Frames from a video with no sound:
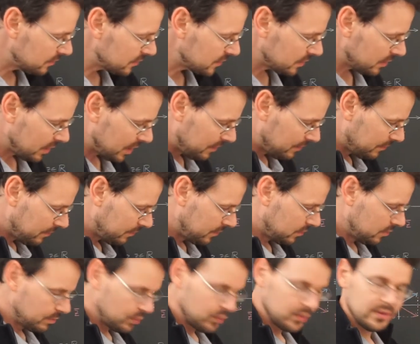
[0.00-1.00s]
so I have
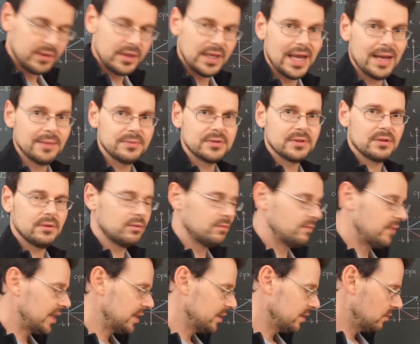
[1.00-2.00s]
to put the absolute
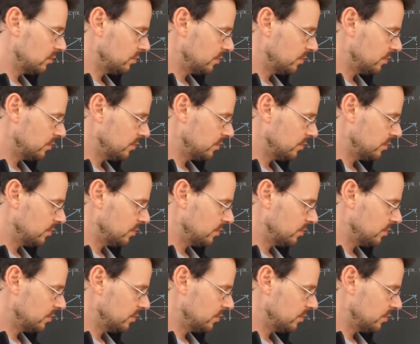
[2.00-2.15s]
value